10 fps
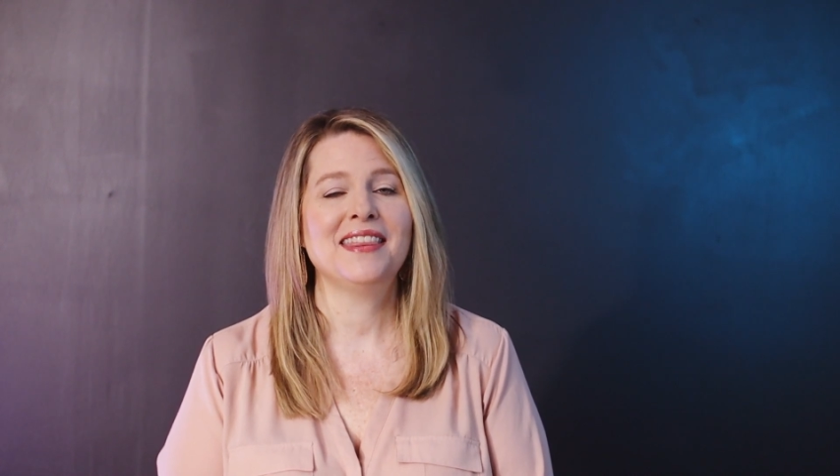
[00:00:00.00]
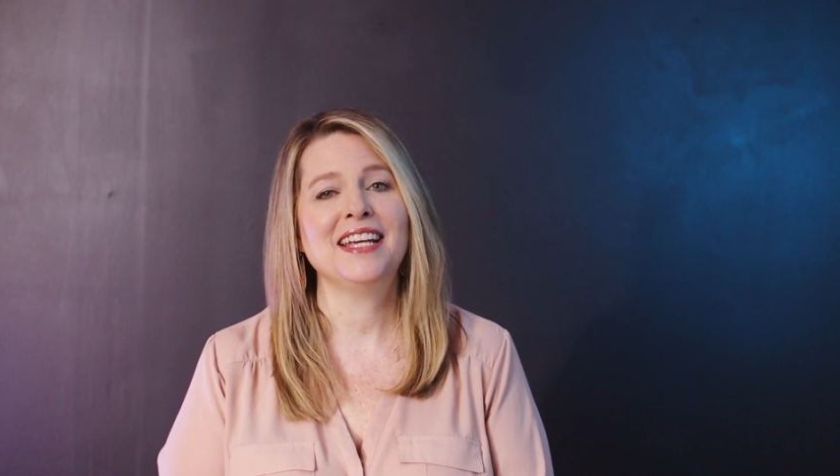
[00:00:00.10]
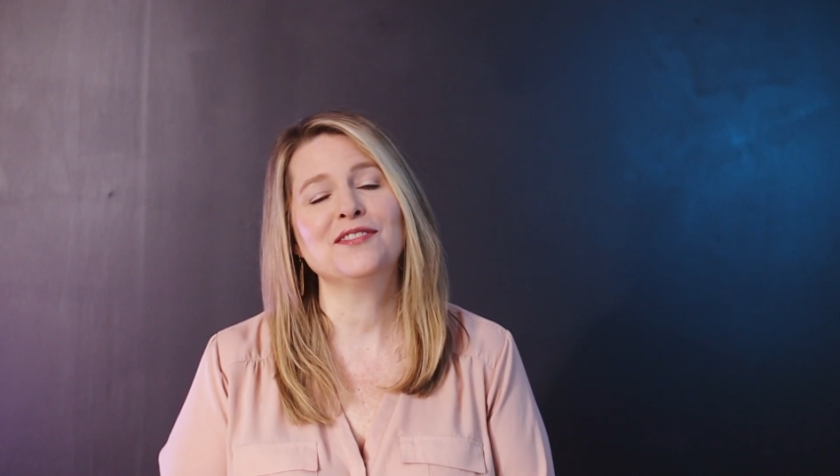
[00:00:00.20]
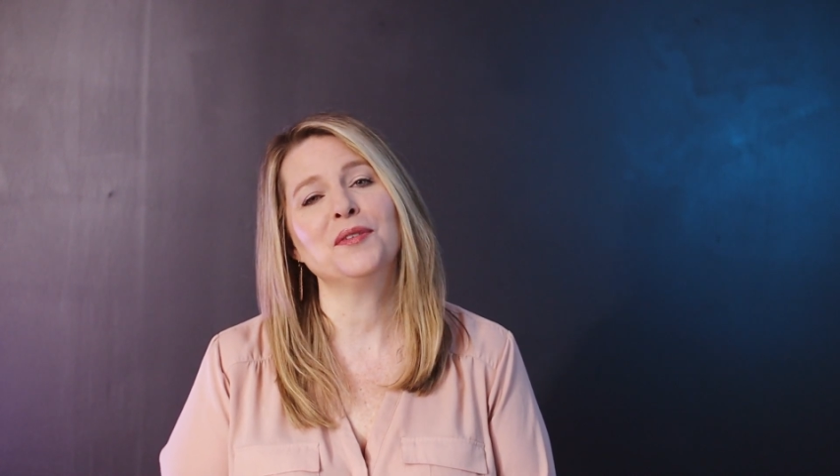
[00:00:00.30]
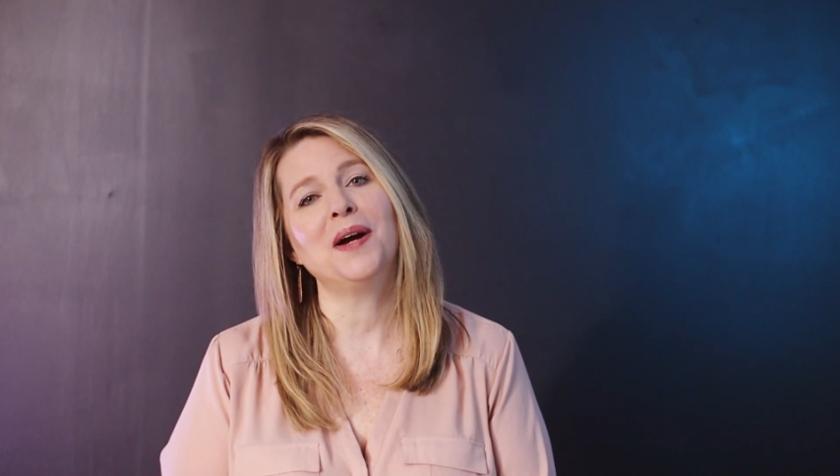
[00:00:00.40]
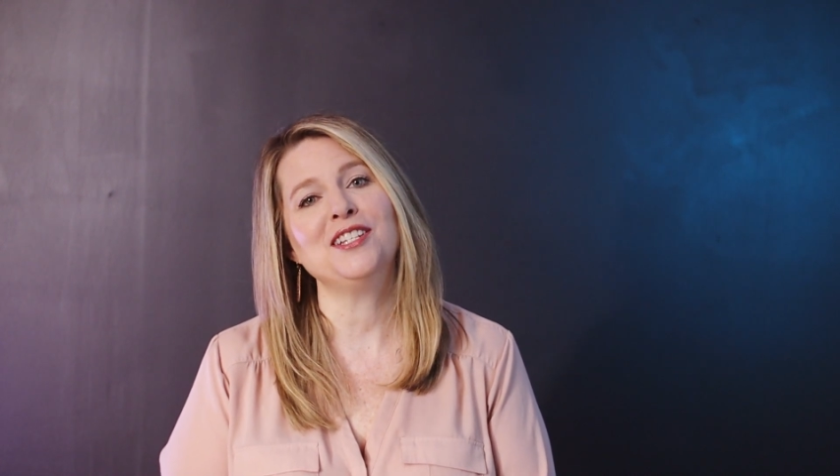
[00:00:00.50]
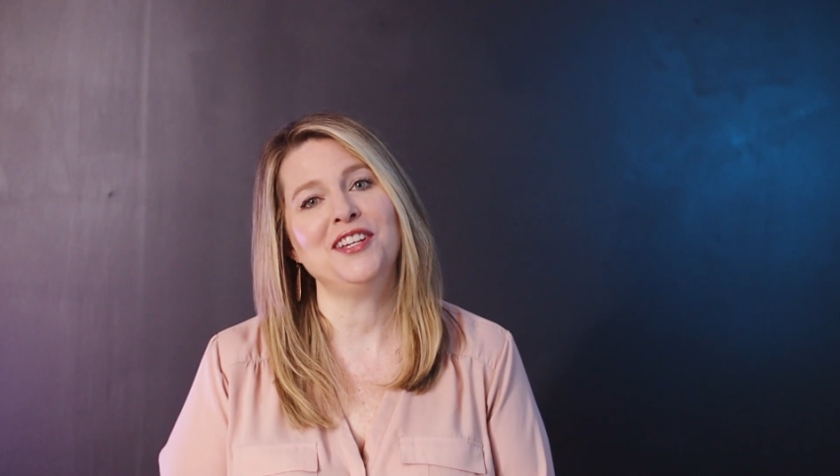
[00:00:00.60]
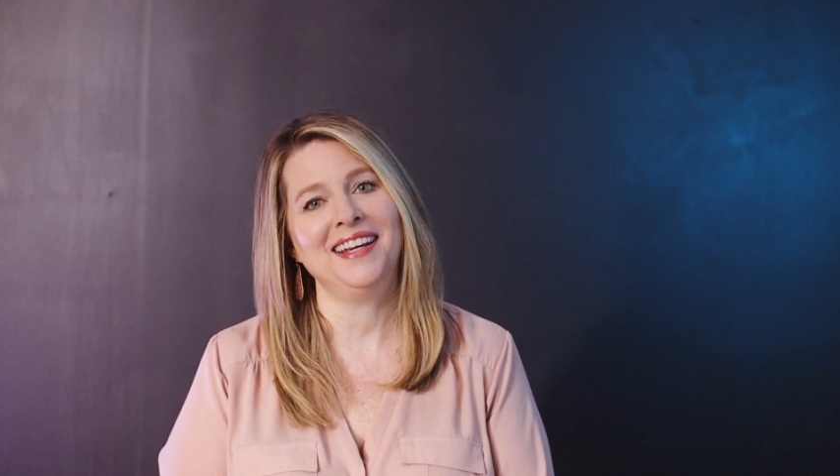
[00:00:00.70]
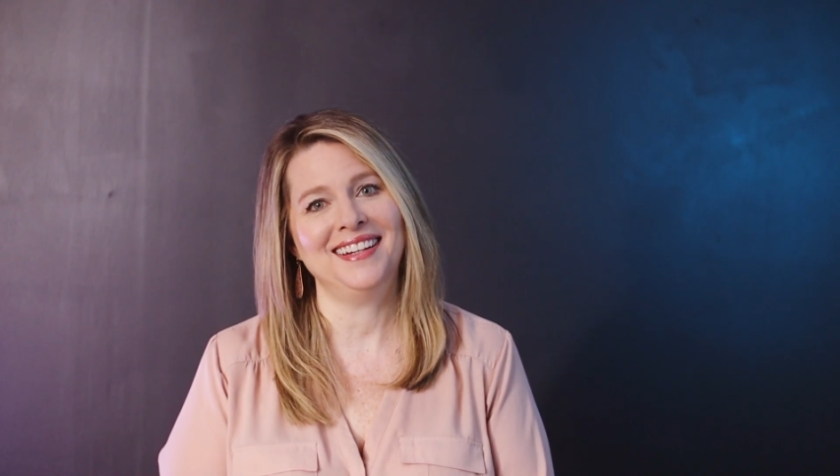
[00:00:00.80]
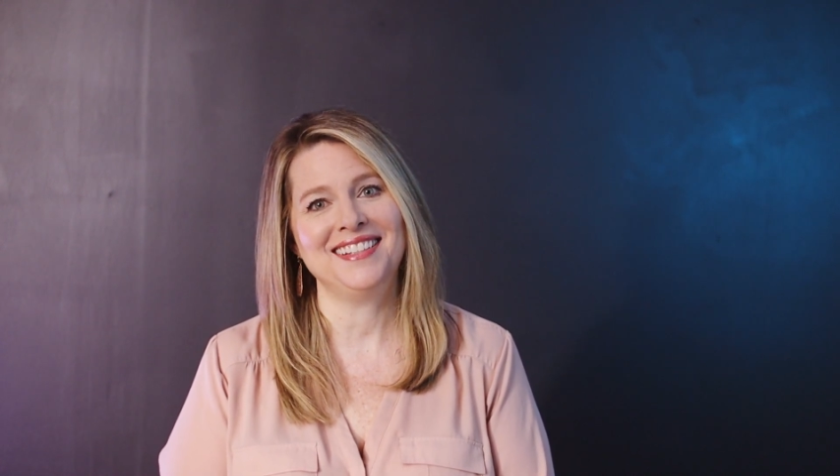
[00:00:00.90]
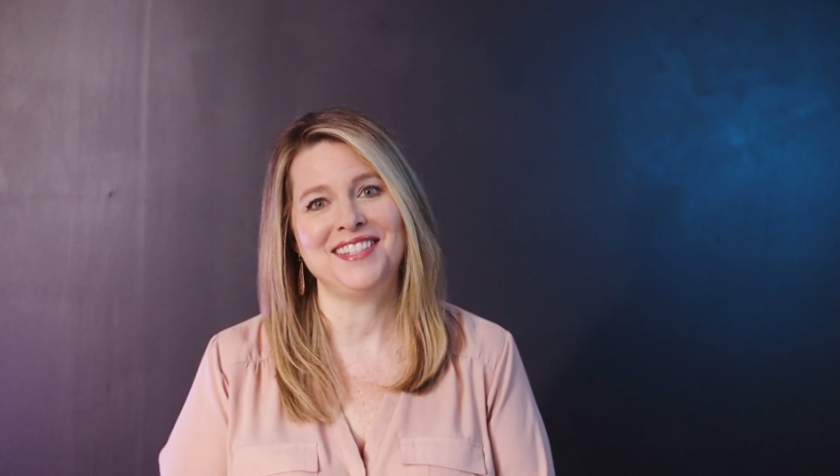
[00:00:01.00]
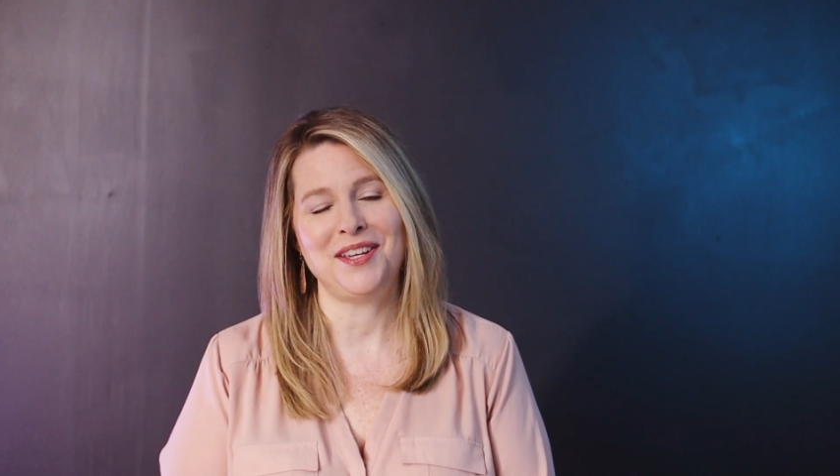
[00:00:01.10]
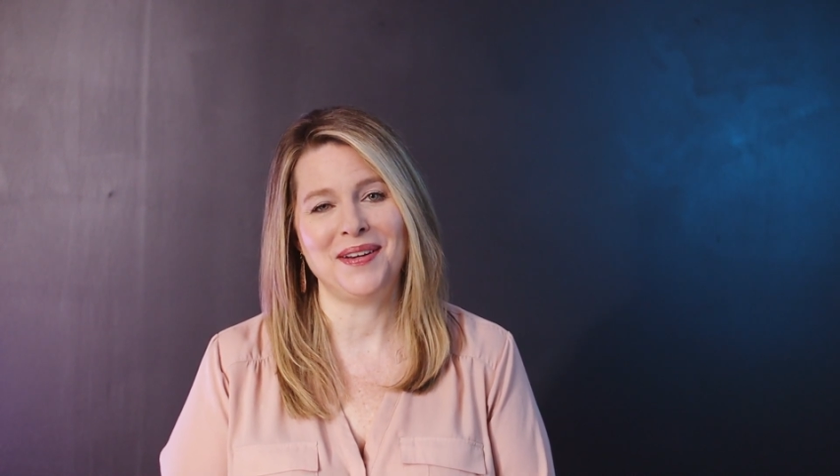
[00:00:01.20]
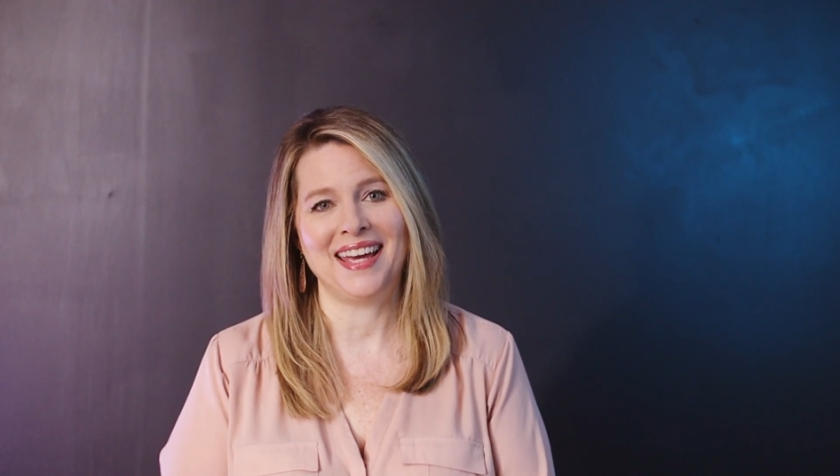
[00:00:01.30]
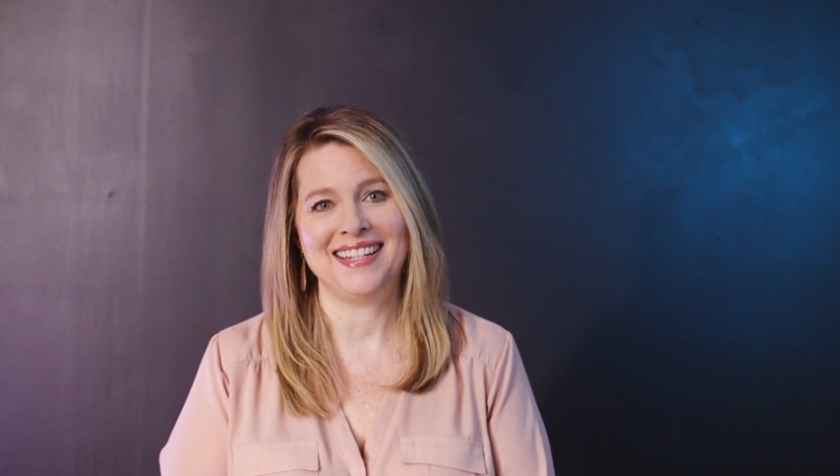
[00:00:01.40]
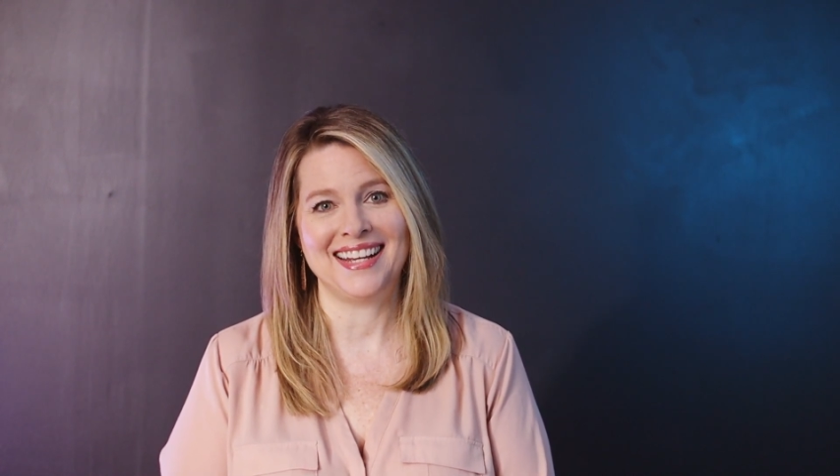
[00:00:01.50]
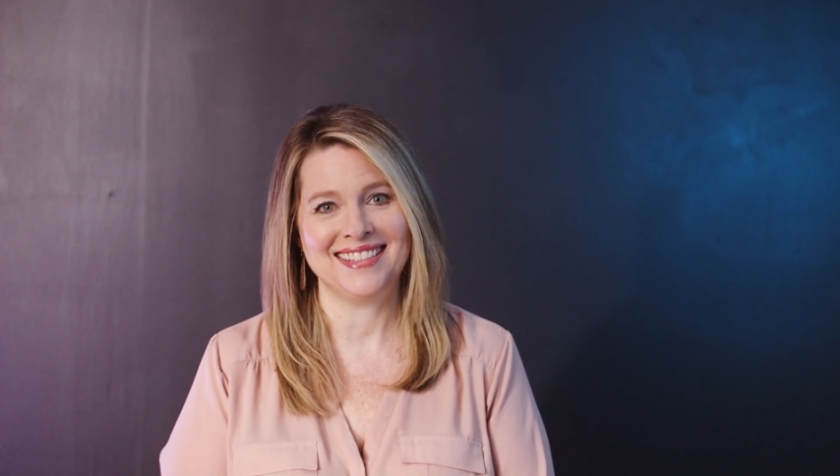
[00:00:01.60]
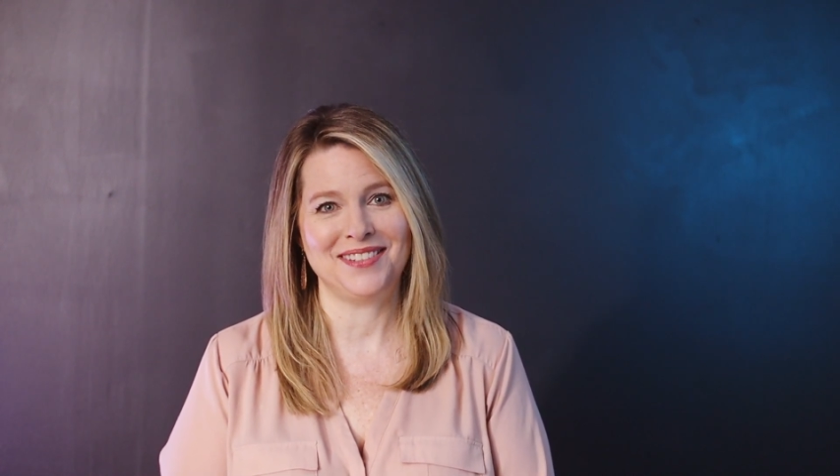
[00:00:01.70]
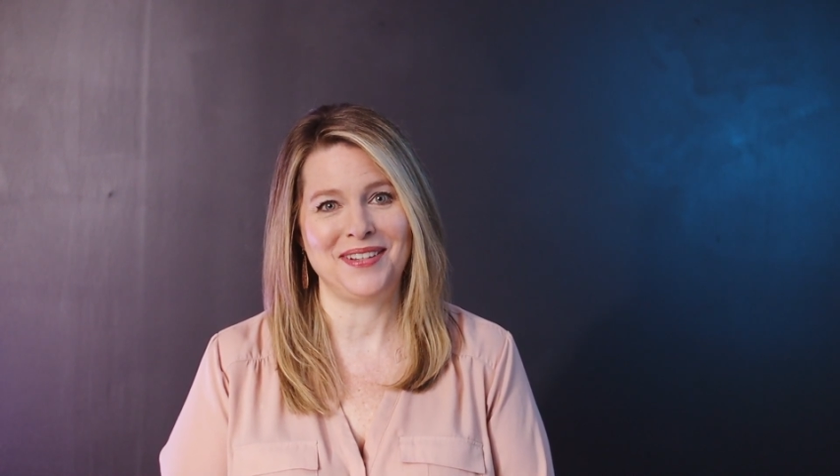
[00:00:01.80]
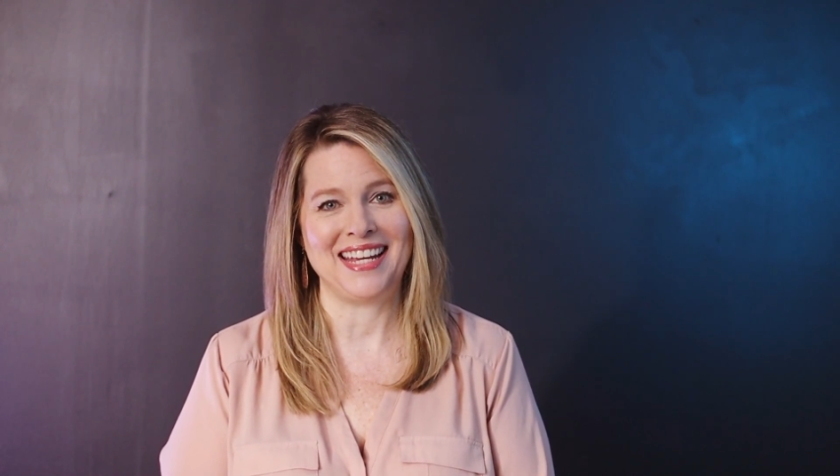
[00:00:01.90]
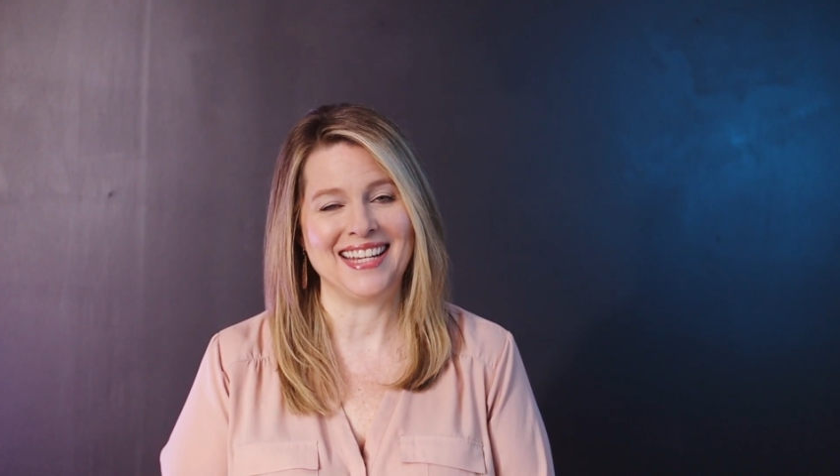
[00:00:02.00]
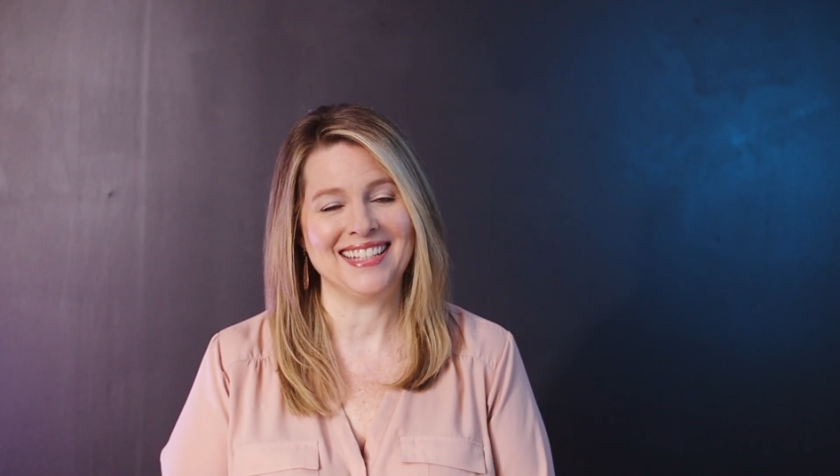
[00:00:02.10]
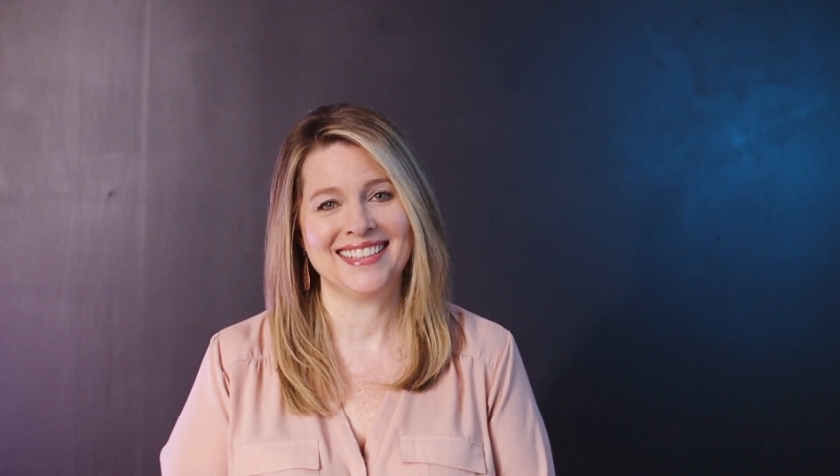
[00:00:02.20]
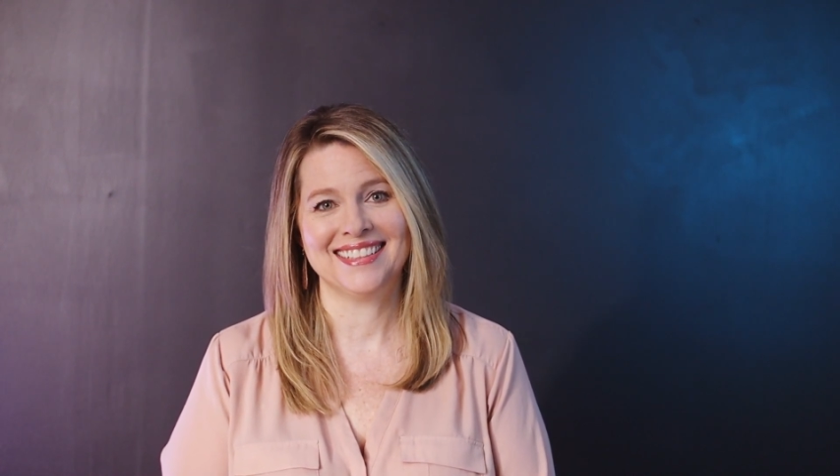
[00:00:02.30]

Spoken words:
Thanks for watching, and I'll see you again next week.